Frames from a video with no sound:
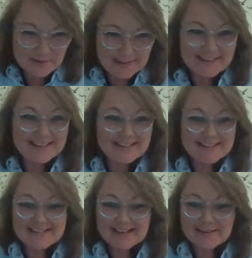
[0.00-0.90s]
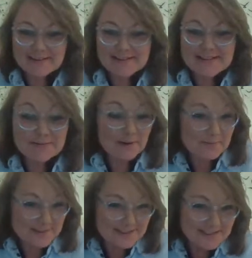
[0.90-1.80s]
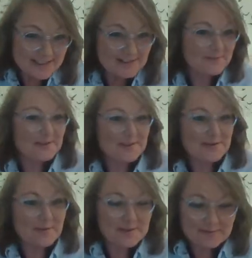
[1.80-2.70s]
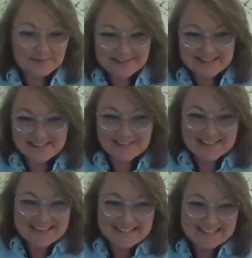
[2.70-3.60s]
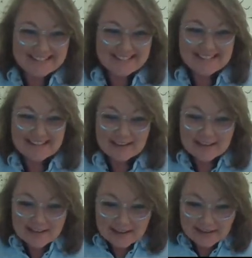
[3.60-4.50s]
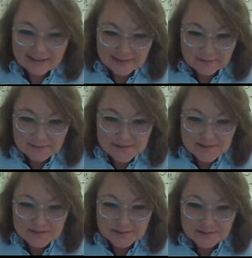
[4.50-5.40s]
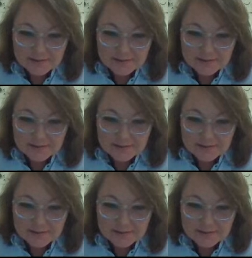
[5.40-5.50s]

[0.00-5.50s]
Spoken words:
from what I can understand, you can see my presentation, which is the most important thing right now. I'm just going